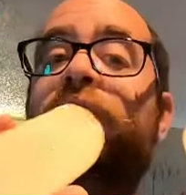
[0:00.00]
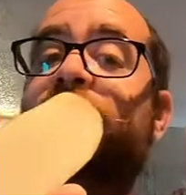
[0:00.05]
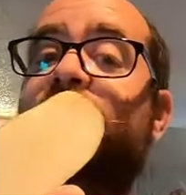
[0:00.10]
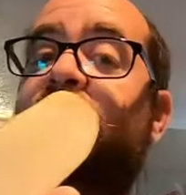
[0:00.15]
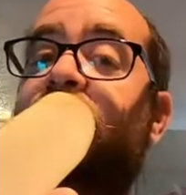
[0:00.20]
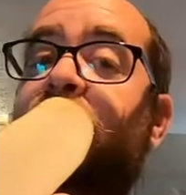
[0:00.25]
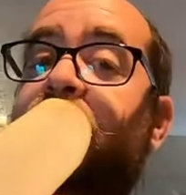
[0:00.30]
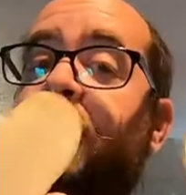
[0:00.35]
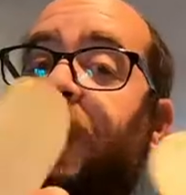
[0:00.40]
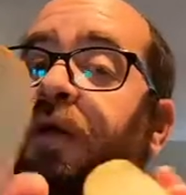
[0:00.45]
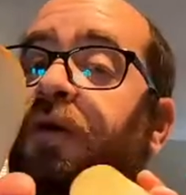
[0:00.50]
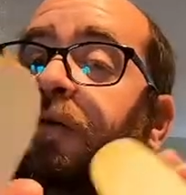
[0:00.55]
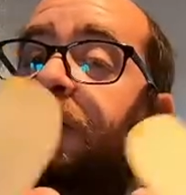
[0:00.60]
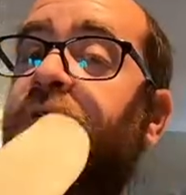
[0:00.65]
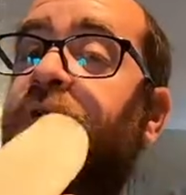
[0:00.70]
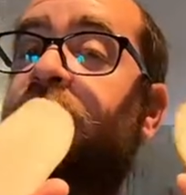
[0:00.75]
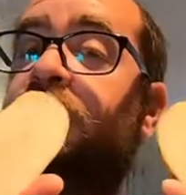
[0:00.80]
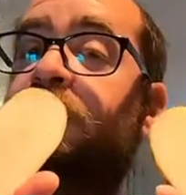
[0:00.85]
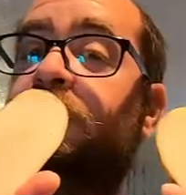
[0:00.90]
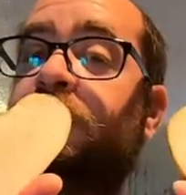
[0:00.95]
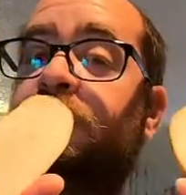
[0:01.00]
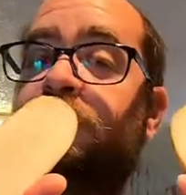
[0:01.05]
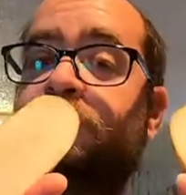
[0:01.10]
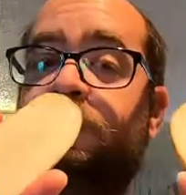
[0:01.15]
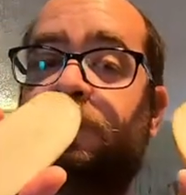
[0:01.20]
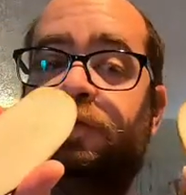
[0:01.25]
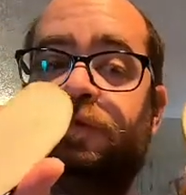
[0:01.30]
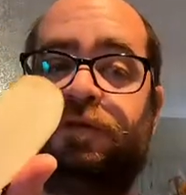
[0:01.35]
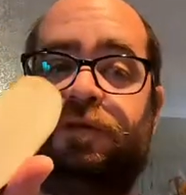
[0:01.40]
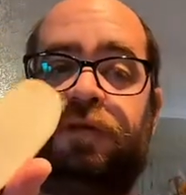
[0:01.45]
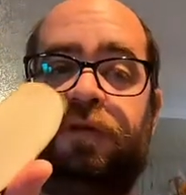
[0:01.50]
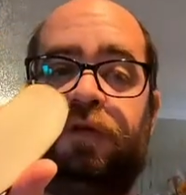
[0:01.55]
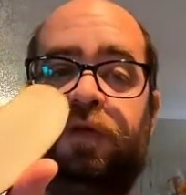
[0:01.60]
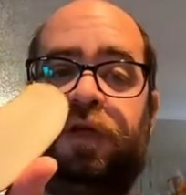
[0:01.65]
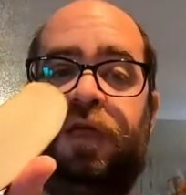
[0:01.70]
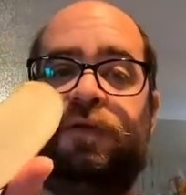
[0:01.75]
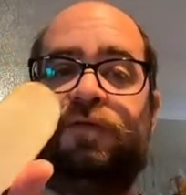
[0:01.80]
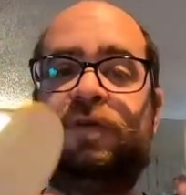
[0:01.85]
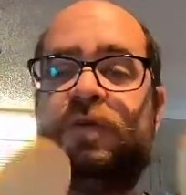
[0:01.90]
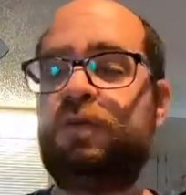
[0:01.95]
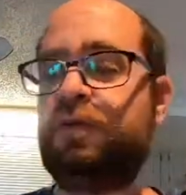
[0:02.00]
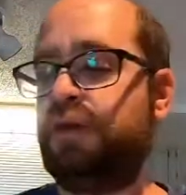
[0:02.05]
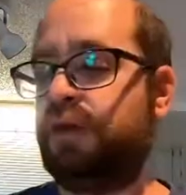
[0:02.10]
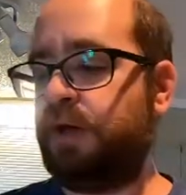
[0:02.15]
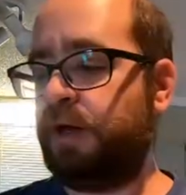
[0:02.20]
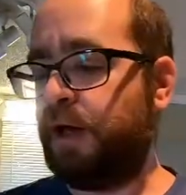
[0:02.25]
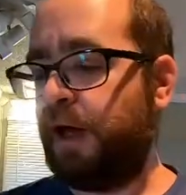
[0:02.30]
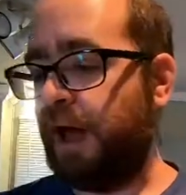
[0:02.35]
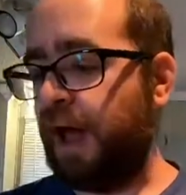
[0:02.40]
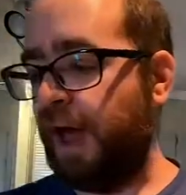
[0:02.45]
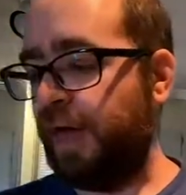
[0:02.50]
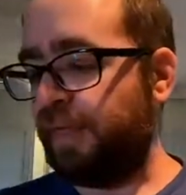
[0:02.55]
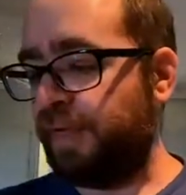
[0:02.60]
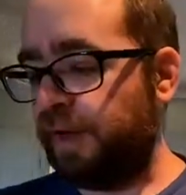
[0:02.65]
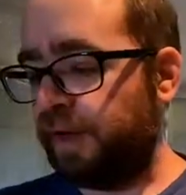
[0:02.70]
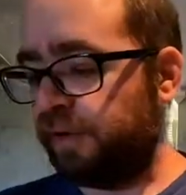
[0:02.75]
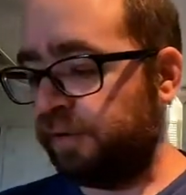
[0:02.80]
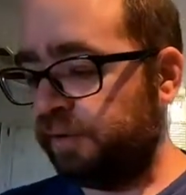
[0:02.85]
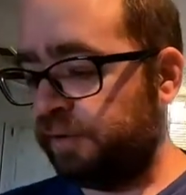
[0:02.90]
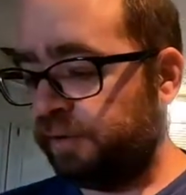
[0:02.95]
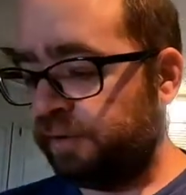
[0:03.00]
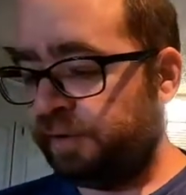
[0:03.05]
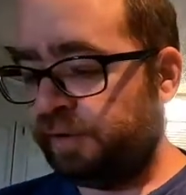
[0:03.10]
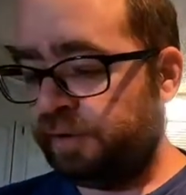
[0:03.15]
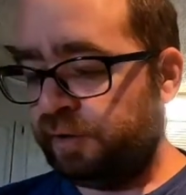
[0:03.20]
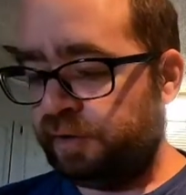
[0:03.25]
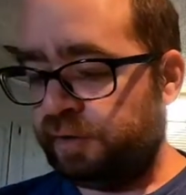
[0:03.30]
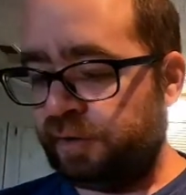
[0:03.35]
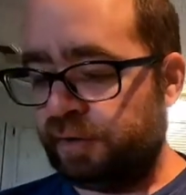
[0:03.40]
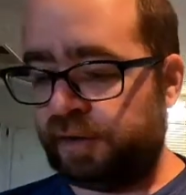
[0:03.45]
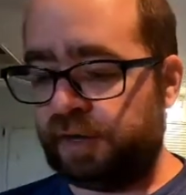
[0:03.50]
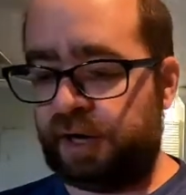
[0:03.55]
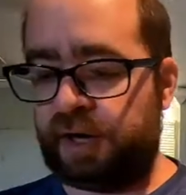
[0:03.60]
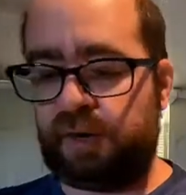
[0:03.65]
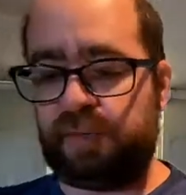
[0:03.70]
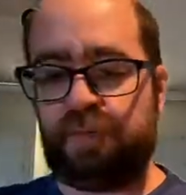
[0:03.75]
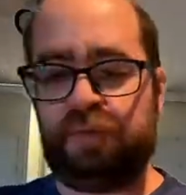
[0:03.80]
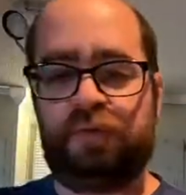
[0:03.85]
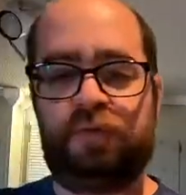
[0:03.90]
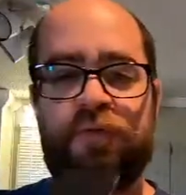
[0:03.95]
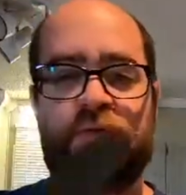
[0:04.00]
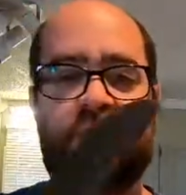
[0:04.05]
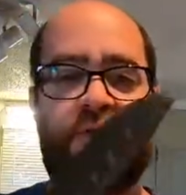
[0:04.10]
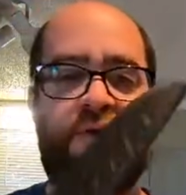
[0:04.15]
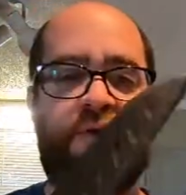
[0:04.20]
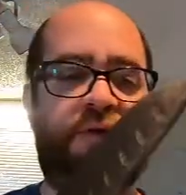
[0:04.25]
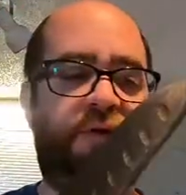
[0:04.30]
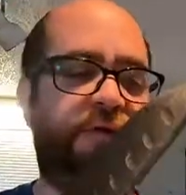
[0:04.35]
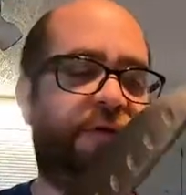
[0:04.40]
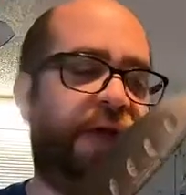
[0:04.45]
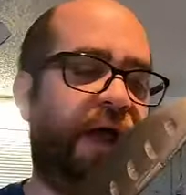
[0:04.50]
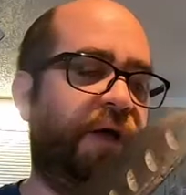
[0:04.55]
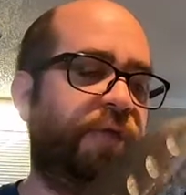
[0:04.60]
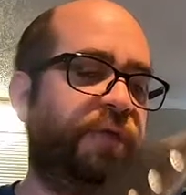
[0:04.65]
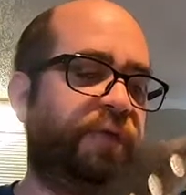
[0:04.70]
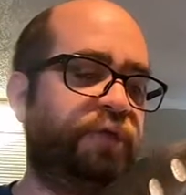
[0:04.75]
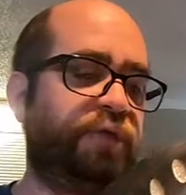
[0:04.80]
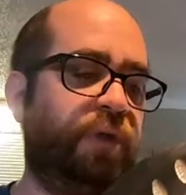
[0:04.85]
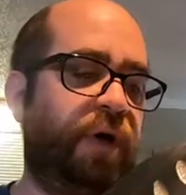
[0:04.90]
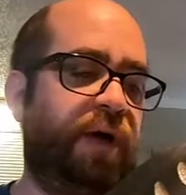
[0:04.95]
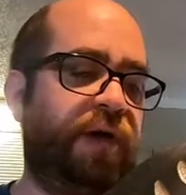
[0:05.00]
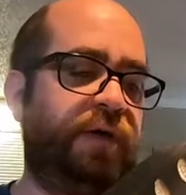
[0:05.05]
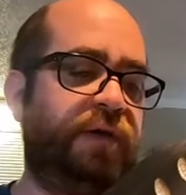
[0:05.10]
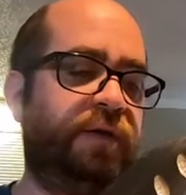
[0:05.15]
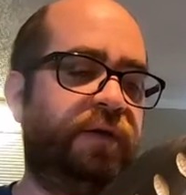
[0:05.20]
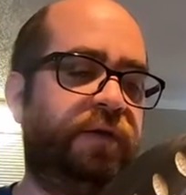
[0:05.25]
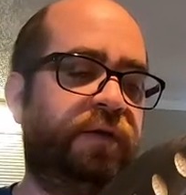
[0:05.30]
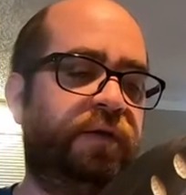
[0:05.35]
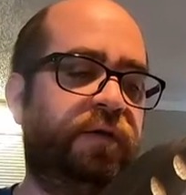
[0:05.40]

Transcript: down the middle, so it's even. And then you cut them down this way.